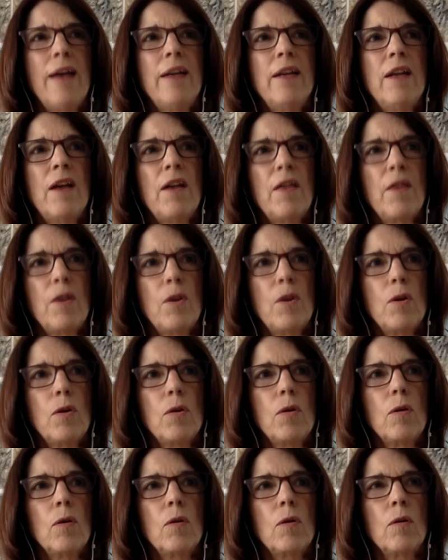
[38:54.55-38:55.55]

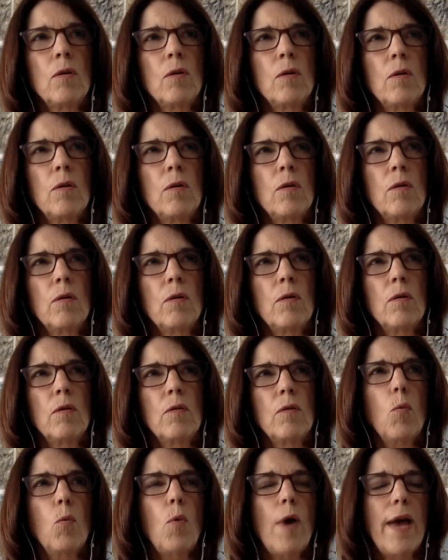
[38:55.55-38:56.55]
another
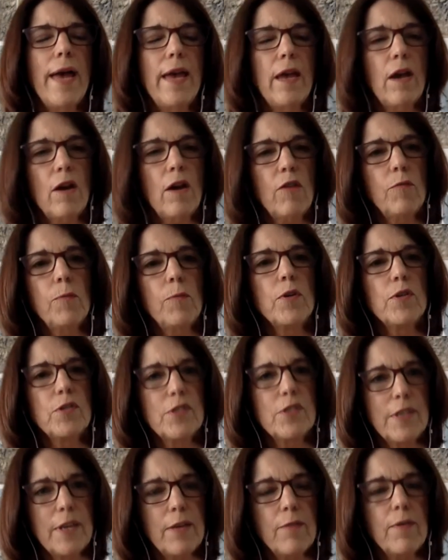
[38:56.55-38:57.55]
way of
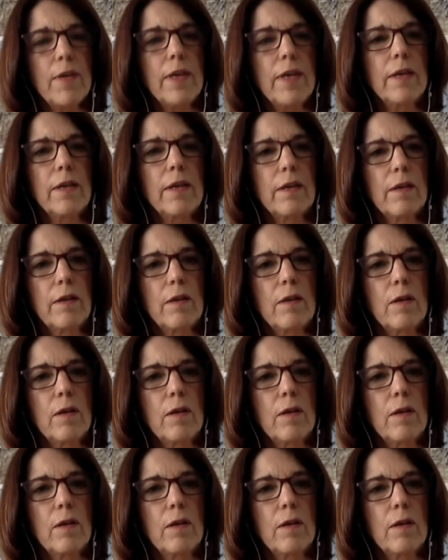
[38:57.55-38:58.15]
perceiving